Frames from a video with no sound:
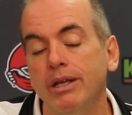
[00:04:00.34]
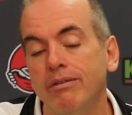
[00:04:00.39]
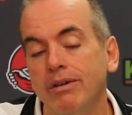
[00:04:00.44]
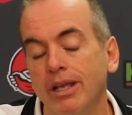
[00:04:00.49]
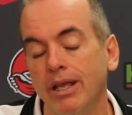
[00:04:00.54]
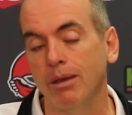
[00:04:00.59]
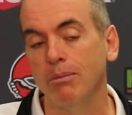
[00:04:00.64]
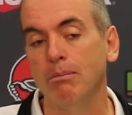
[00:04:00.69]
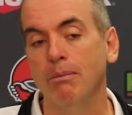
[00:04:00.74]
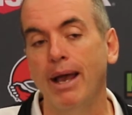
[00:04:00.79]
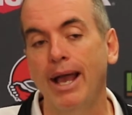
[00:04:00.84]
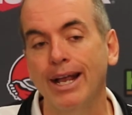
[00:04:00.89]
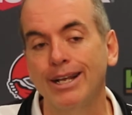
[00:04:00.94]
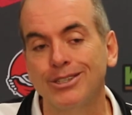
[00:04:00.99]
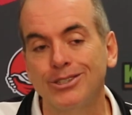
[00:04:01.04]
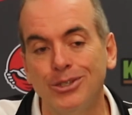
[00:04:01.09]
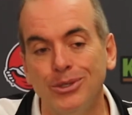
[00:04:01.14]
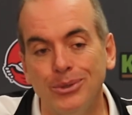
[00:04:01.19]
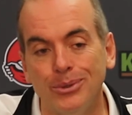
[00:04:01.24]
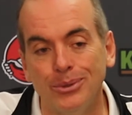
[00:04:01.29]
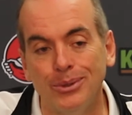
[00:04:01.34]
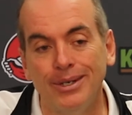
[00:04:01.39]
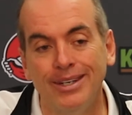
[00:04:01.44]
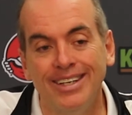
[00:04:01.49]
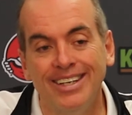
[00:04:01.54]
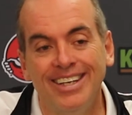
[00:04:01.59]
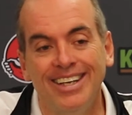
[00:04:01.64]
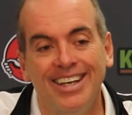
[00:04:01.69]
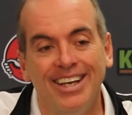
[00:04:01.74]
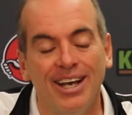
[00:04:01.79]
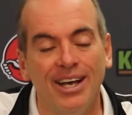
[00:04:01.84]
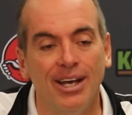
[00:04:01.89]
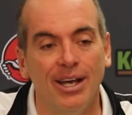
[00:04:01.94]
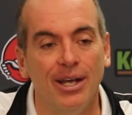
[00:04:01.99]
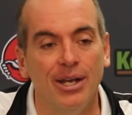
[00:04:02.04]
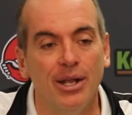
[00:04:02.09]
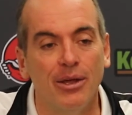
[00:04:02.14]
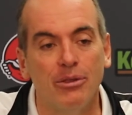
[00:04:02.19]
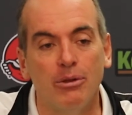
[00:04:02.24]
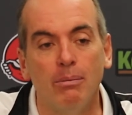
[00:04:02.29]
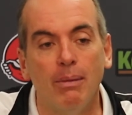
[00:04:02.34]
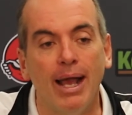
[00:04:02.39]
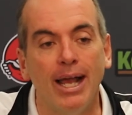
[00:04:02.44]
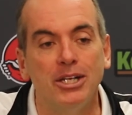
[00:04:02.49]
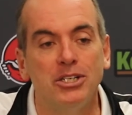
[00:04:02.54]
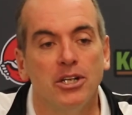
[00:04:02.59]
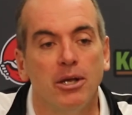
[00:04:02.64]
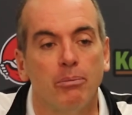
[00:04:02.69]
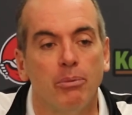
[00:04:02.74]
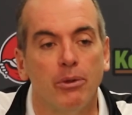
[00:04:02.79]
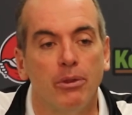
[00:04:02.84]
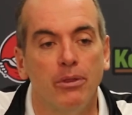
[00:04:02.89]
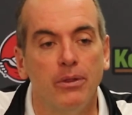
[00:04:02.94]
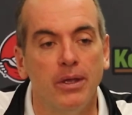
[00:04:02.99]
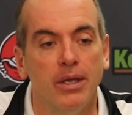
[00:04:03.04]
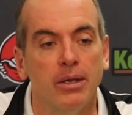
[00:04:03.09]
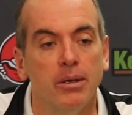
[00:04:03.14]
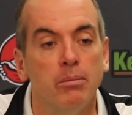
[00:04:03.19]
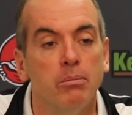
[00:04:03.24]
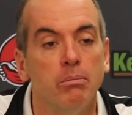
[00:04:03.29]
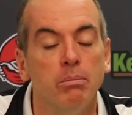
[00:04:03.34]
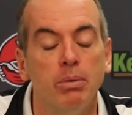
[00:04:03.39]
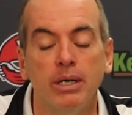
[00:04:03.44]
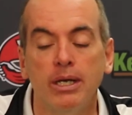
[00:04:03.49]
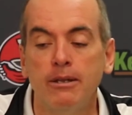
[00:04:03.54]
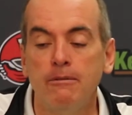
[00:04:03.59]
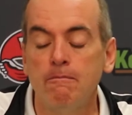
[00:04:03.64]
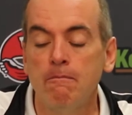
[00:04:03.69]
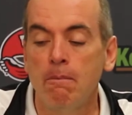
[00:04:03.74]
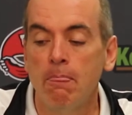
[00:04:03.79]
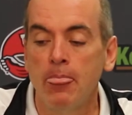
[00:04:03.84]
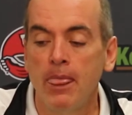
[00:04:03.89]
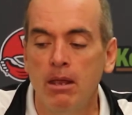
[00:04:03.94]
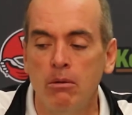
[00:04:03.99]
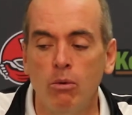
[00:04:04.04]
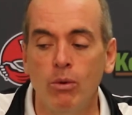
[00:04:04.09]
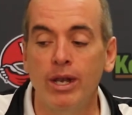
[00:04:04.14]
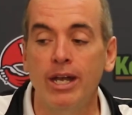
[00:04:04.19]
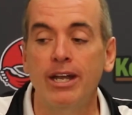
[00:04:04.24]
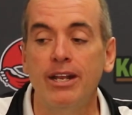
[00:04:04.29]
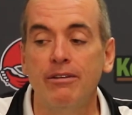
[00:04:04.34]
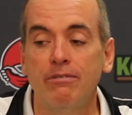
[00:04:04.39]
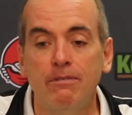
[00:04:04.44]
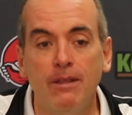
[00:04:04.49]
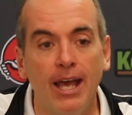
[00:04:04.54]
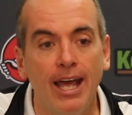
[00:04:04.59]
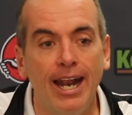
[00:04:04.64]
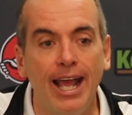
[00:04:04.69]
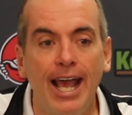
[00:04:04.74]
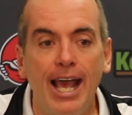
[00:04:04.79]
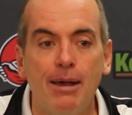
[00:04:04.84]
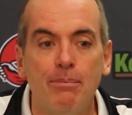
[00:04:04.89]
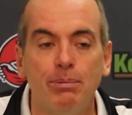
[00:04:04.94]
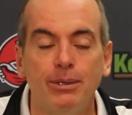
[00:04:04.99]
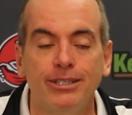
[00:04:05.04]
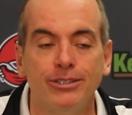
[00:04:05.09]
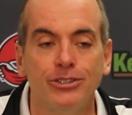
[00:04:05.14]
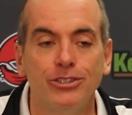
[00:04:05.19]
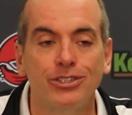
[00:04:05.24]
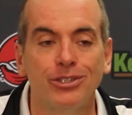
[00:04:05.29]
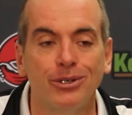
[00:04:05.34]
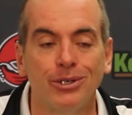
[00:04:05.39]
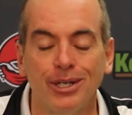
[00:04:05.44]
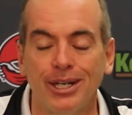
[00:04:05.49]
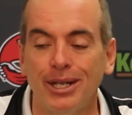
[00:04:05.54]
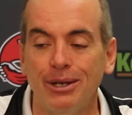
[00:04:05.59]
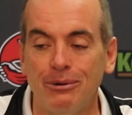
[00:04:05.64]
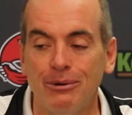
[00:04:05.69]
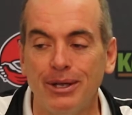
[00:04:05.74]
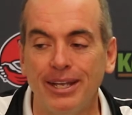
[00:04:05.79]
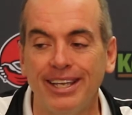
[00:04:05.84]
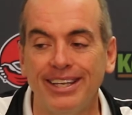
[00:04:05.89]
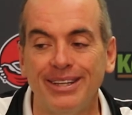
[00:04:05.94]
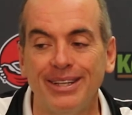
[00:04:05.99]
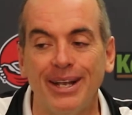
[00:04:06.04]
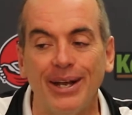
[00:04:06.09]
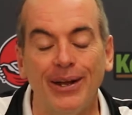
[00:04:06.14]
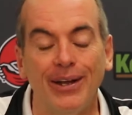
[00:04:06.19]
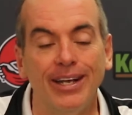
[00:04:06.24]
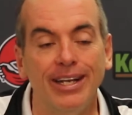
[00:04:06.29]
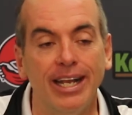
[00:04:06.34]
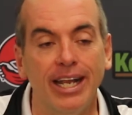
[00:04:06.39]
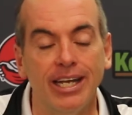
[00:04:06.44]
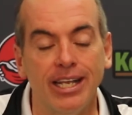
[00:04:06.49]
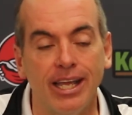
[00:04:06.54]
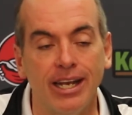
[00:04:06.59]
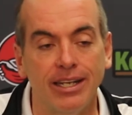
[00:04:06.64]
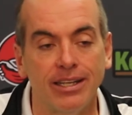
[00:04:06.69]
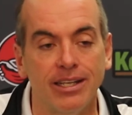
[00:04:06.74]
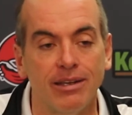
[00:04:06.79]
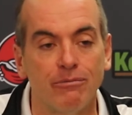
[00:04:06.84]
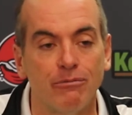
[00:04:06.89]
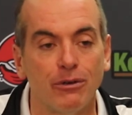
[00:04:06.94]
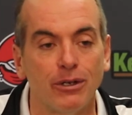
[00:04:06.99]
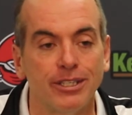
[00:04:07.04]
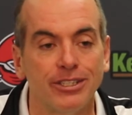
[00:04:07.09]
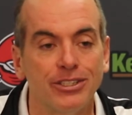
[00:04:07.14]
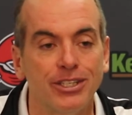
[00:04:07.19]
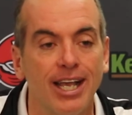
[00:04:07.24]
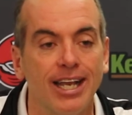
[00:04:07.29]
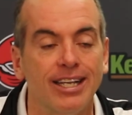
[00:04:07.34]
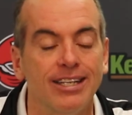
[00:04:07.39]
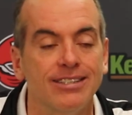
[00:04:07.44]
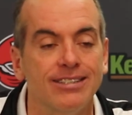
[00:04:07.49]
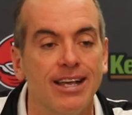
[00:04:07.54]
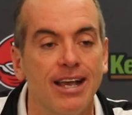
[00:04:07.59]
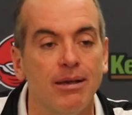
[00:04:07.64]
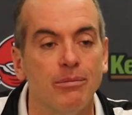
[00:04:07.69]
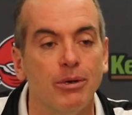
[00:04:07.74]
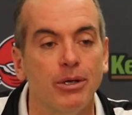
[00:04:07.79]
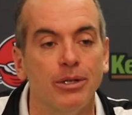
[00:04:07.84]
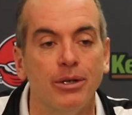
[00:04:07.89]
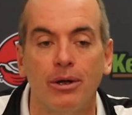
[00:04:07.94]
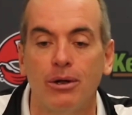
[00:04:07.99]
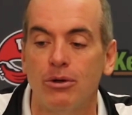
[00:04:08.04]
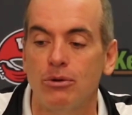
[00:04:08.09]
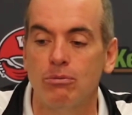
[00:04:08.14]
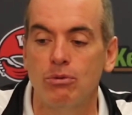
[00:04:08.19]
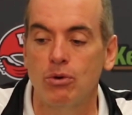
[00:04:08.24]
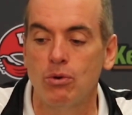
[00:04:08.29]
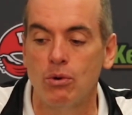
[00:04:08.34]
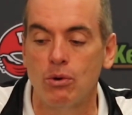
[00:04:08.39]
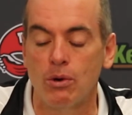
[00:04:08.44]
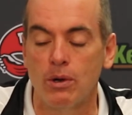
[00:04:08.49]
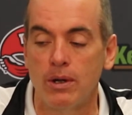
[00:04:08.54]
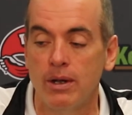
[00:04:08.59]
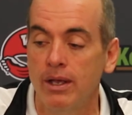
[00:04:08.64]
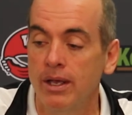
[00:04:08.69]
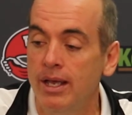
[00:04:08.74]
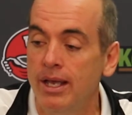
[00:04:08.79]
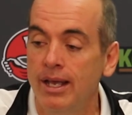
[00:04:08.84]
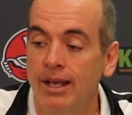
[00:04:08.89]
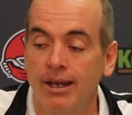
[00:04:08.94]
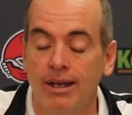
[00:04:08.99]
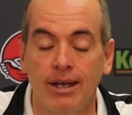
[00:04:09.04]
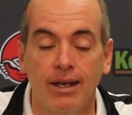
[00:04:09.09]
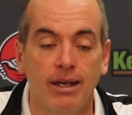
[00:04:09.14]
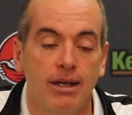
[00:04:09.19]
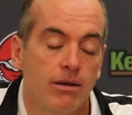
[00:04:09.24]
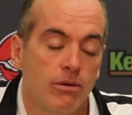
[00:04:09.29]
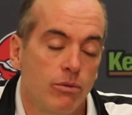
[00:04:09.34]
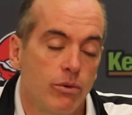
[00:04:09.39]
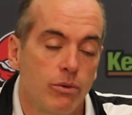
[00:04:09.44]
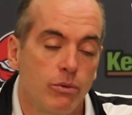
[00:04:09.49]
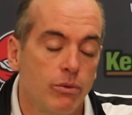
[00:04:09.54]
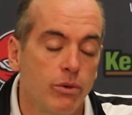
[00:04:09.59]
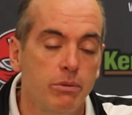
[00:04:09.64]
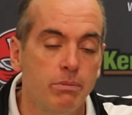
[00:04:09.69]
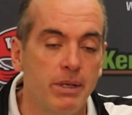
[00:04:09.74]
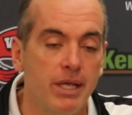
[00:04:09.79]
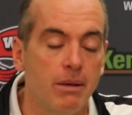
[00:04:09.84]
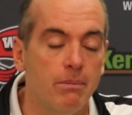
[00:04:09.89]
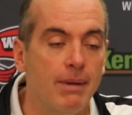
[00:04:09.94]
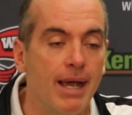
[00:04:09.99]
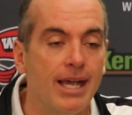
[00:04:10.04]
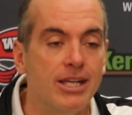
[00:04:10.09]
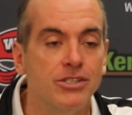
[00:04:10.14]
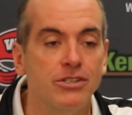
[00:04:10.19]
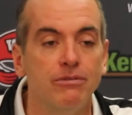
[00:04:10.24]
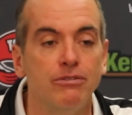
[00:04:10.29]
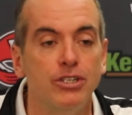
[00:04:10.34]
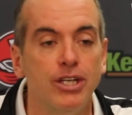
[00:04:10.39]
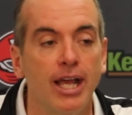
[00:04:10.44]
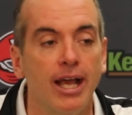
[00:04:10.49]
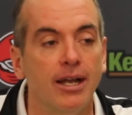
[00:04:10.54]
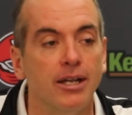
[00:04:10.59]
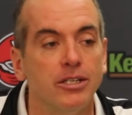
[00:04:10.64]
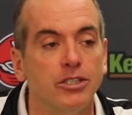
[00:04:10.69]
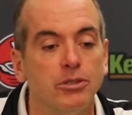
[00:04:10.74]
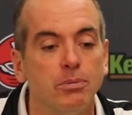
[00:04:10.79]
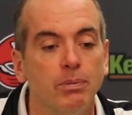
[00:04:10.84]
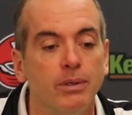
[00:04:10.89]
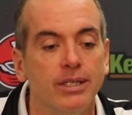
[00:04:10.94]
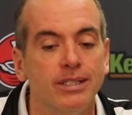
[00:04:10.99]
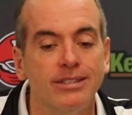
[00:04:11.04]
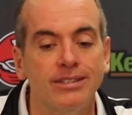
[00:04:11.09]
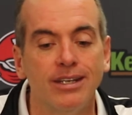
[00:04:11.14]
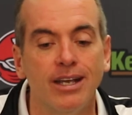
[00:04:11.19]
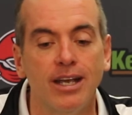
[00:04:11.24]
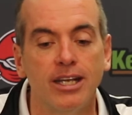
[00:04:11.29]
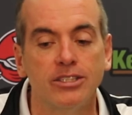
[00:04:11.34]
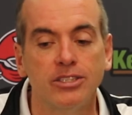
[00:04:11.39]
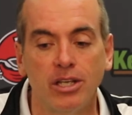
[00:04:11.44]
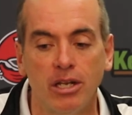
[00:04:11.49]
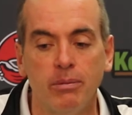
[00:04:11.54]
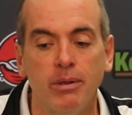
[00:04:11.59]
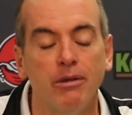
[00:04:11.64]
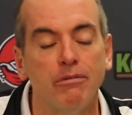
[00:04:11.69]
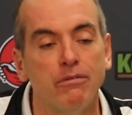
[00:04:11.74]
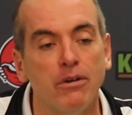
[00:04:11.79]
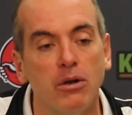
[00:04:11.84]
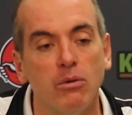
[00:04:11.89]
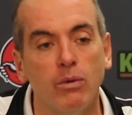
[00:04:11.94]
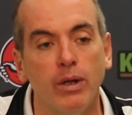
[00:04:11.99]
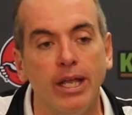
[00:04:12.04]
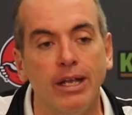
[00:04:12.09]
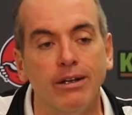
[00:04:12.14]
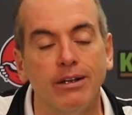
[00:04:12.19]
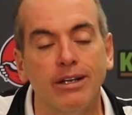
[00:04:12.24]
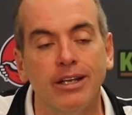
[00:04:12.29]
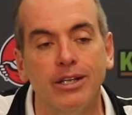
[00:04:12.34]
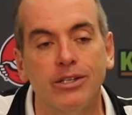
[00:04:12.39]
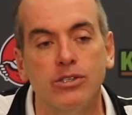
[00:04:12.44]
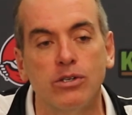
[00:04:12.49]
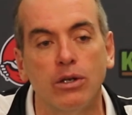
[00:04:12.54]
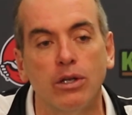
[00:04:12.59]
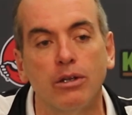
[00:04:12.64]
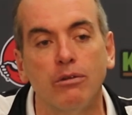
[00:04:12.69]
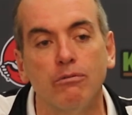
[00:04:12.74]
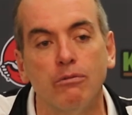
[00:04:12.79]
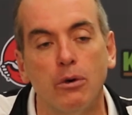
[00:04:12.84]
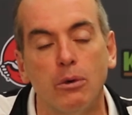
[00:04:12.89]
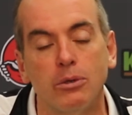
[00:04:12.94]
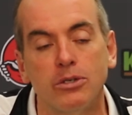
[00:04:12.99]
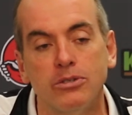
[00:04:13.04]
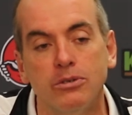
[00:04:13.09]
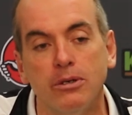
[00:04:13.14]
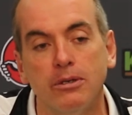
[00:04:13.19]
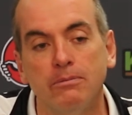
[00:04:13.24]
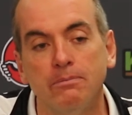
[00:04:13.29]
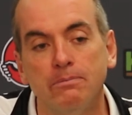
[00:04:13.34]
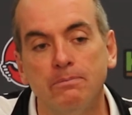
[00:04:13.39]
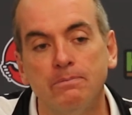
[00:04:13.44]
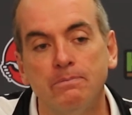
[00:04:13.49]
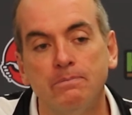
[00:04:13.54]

even get back to uh, another matchup with them. But when and if that happens, certainly going in there and, and, getting them for a second time on their home court uh, would be a massive challenge. But uh, it's going to be a fun week. Our kids are looking forward to it.